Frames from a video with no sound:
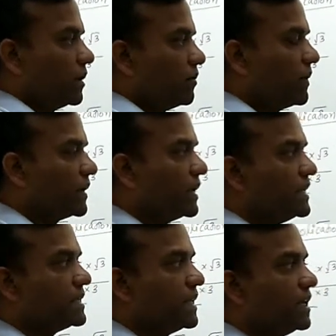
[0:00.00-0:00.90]
very
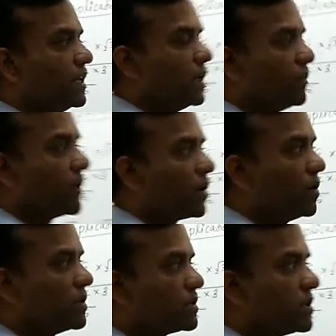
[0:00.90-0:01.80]
easy,
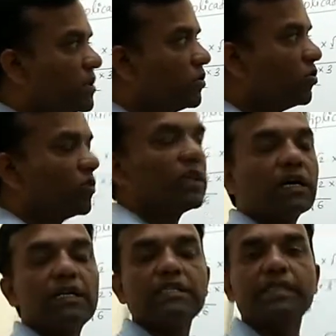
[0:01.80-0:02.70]
because you know the
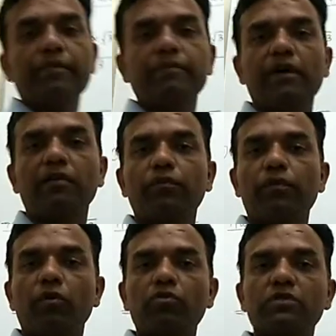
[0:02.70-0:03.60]
concept of
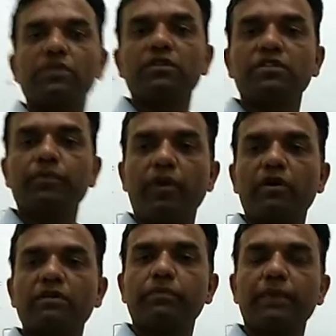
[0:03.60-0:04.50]
pure search,
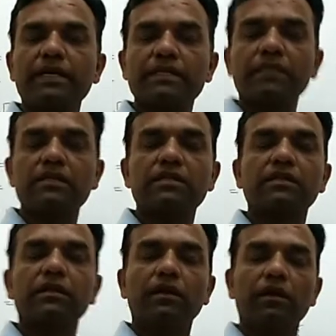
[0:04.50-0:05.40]
mixed search,
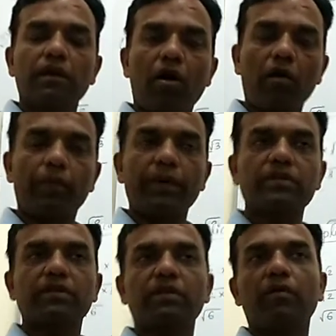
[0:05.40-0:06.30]

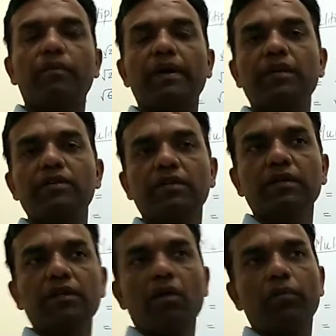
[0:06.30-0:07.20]
operation of
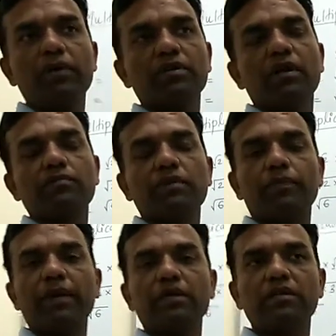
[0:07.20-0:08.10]
addition, operation of
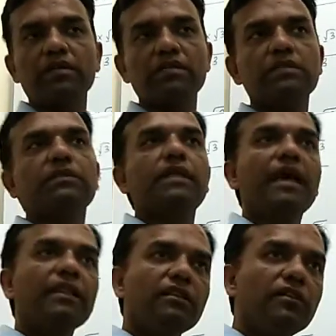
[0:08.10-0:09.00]
subtractions.
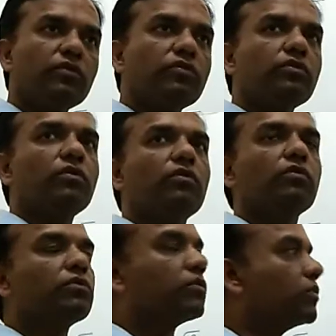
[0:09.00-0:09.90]
Then you
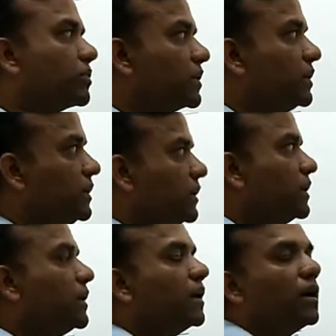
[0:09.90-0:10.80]
go through the
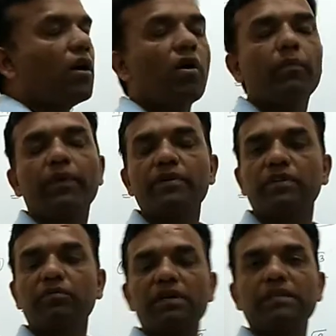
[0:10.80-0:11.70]

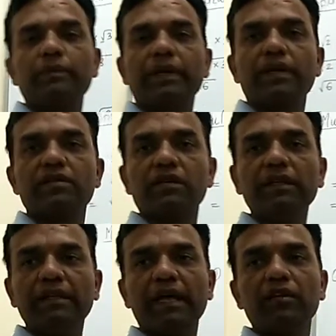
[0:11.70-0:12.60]
operation
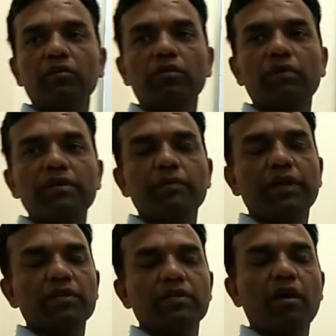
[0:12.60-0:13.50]
multiplication, then your
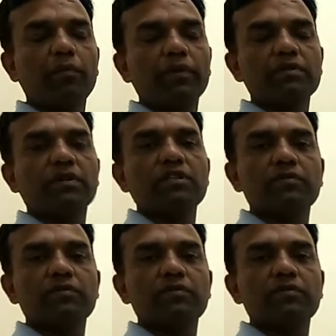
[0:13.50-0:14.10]
multiplication operation